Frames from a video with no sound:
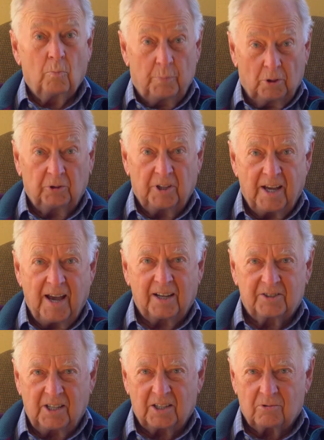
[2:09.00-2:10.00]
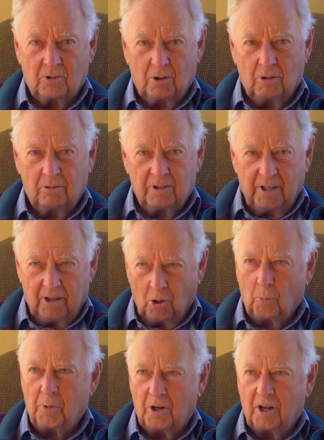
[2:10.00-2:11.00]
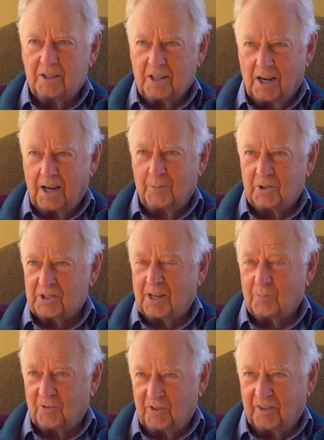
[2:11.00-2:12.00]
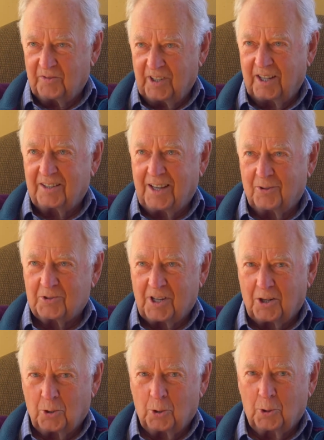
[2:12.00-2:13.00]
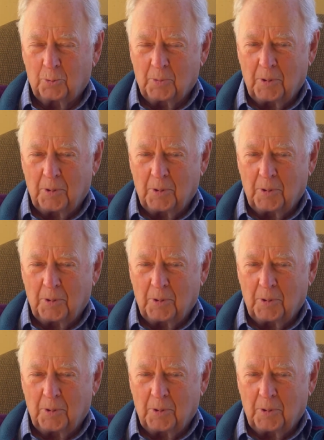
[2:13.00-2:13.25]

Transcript: build the access road, and open on time December 15th. That was our goal.